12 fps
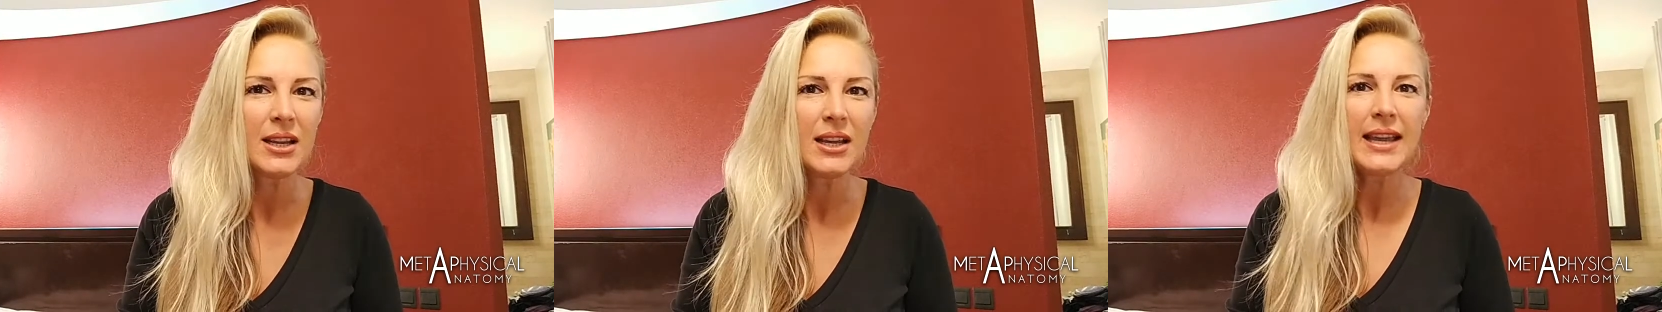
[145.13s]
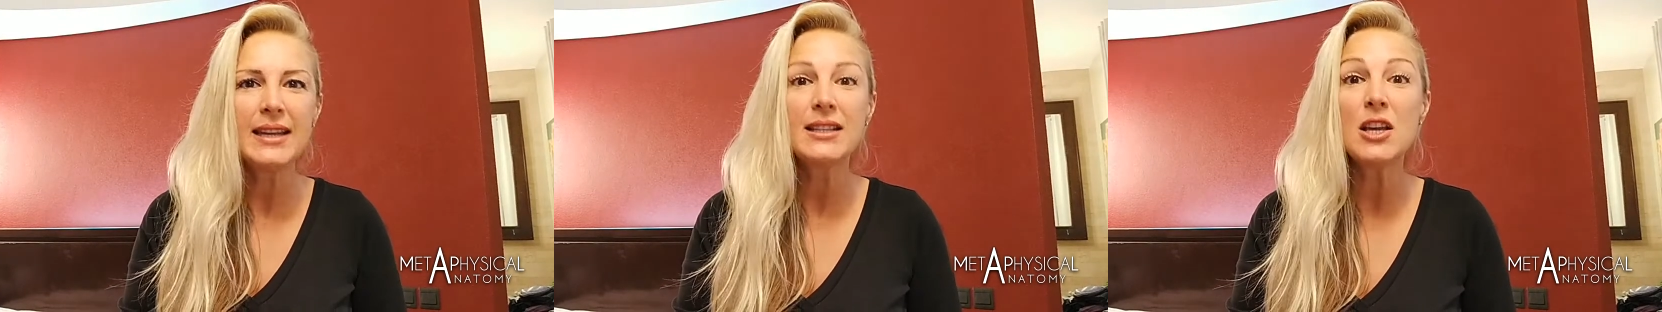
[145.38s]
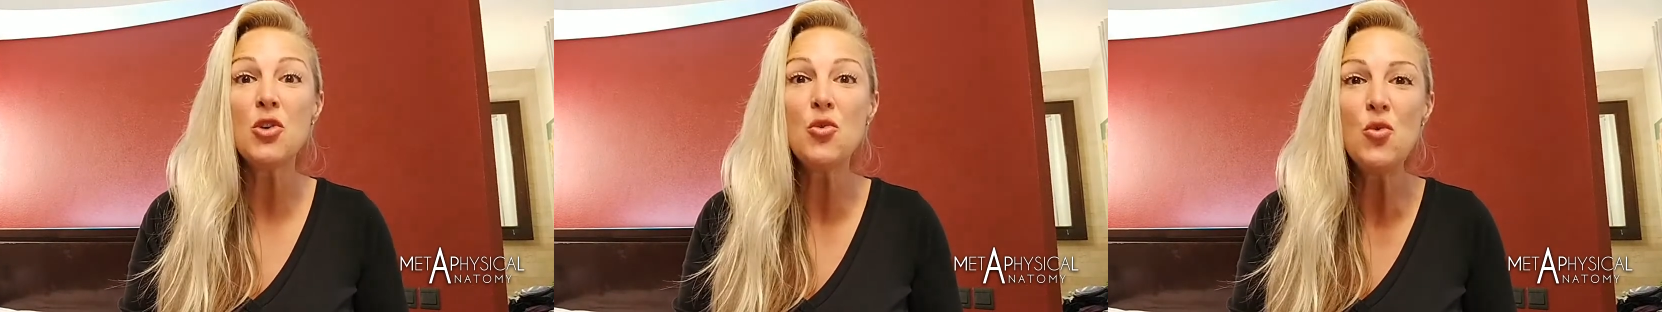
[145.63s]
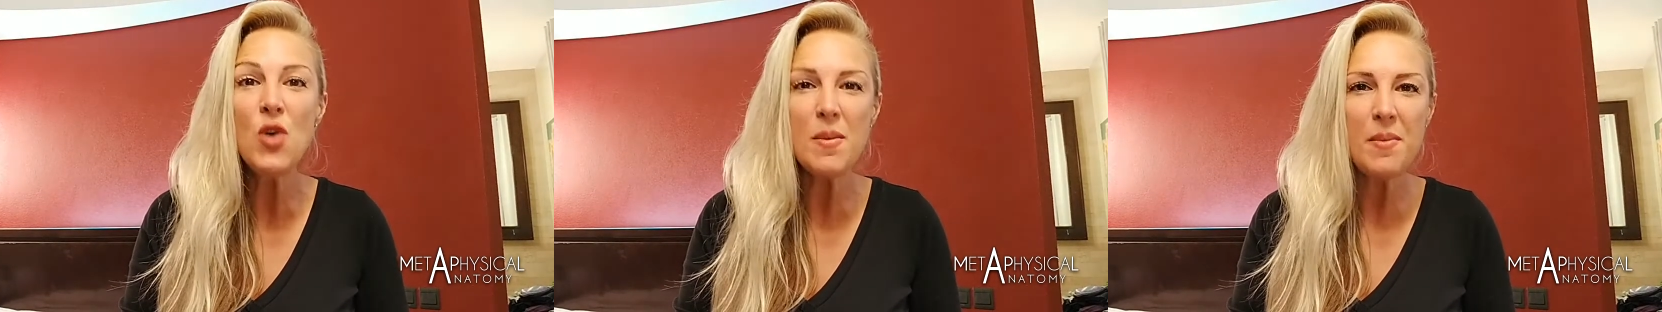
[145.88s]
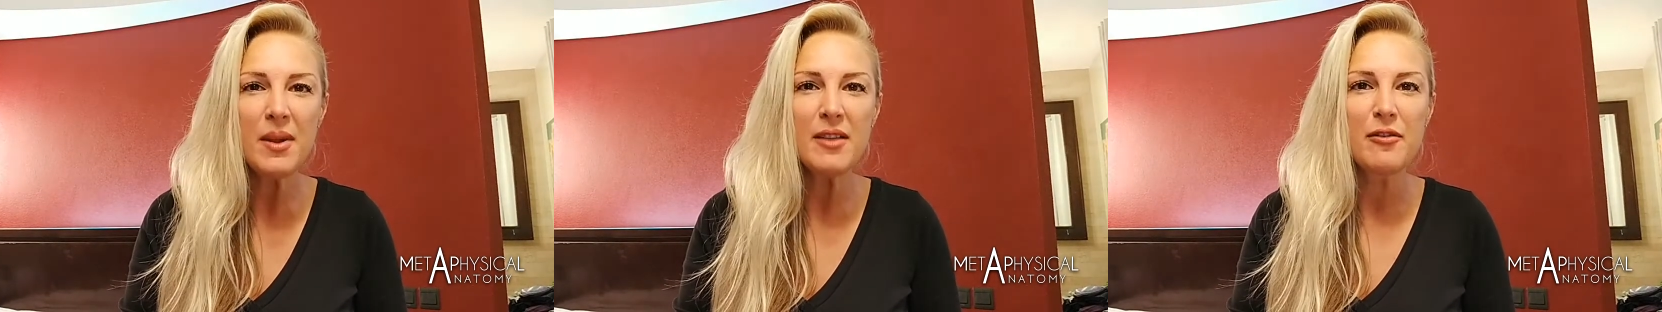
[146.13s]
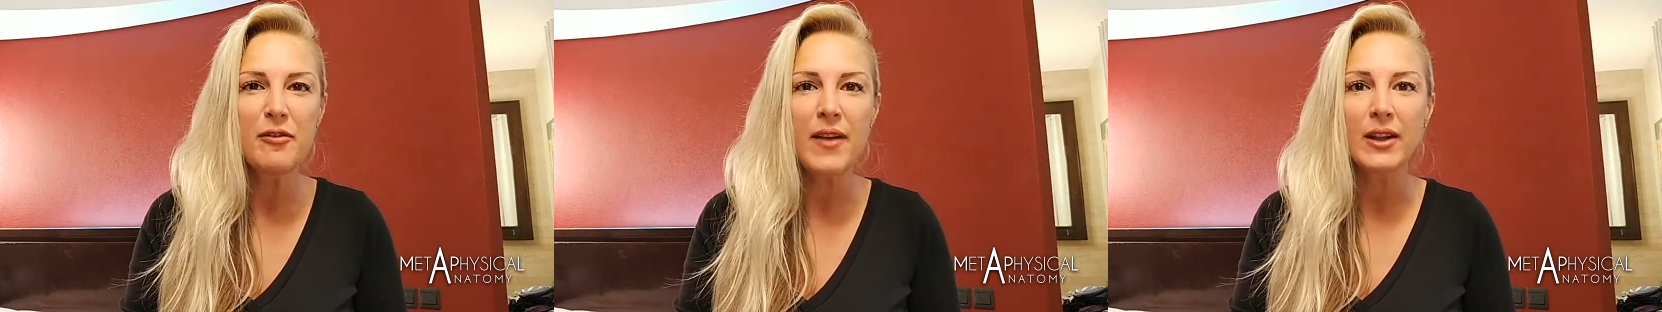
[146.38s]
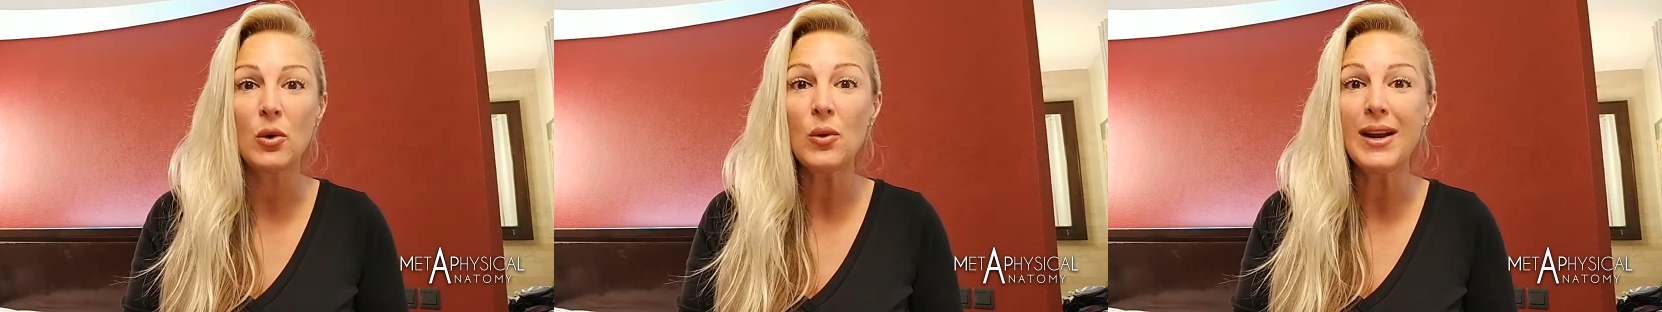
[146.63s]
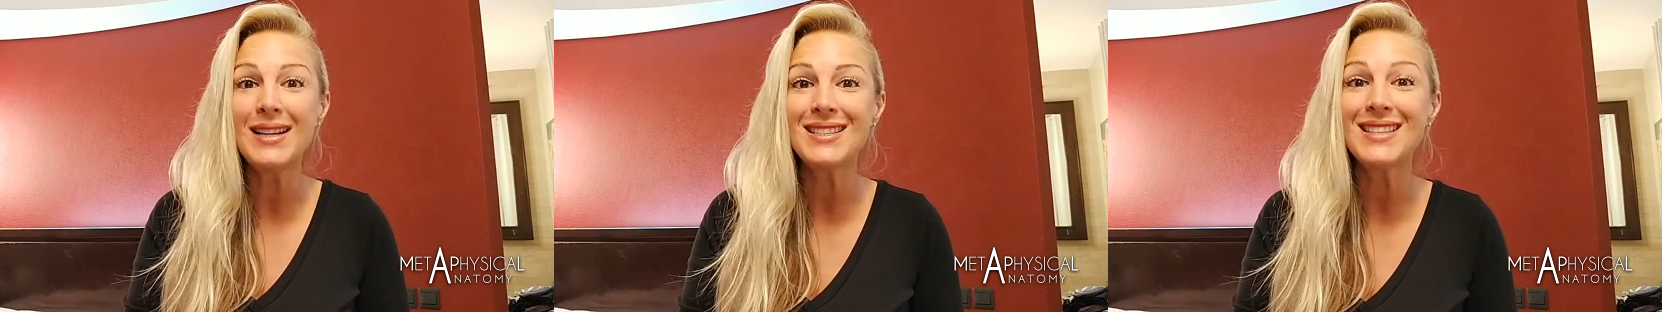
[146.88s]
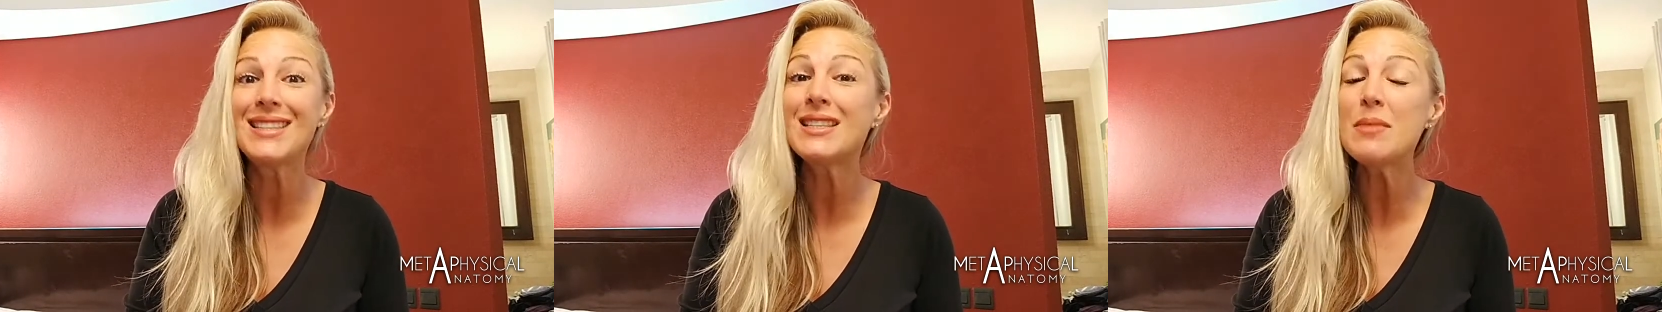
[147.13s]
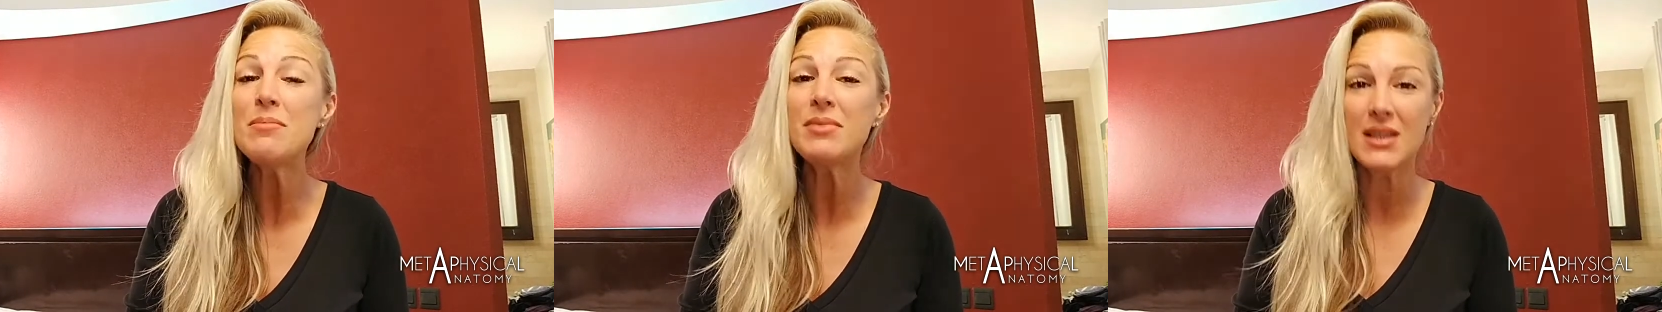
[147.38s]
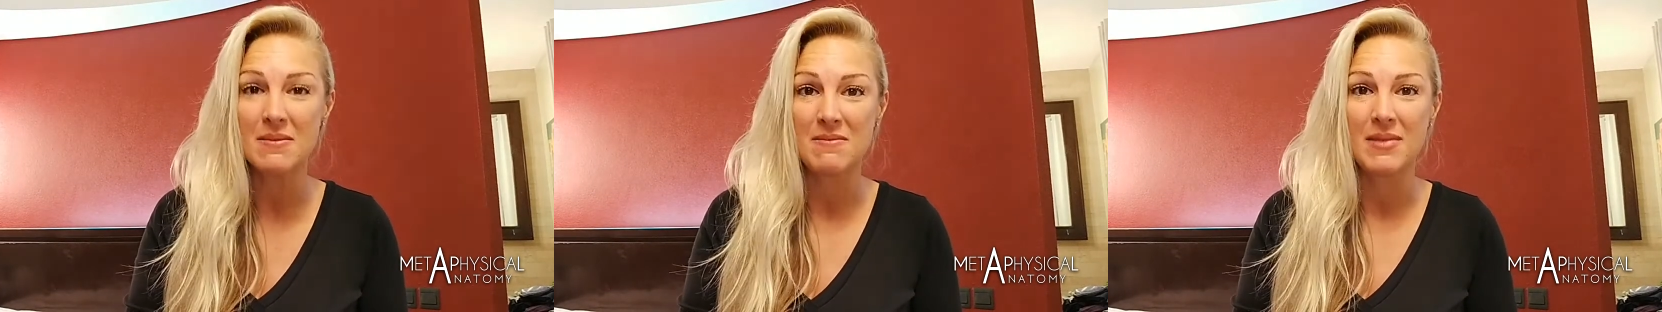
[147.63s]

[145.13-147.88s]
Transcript: It is a ripple effect, or it's a symptom,